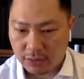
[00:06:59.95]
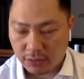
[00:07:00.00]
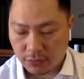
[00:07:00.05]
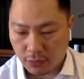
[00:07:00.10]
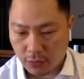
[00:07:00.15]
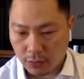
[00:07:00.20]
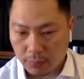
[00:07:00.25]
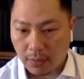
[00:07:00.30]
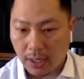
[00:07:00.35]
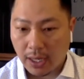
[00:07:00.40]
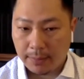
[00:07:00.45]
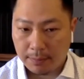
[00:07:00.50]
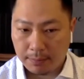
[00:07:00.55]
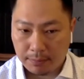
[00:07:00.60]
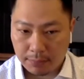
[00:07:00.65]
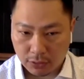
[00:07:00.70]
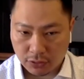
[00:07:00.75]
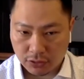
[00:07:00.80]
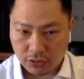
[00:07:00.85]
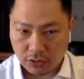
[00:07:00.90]
deferred my
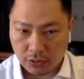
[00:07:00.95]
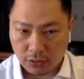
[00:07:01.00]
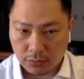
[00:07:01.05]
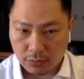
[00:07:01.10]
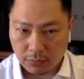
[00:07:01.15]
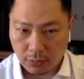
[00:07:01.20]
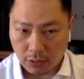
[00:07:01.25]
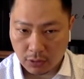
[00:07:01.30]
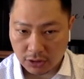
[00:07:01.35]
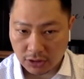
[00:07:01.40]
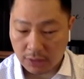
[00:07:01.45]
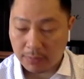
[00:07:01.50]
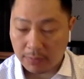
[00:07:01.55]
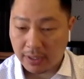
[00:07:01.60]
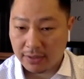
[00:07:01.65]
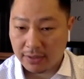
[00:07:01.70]
personal mortgage on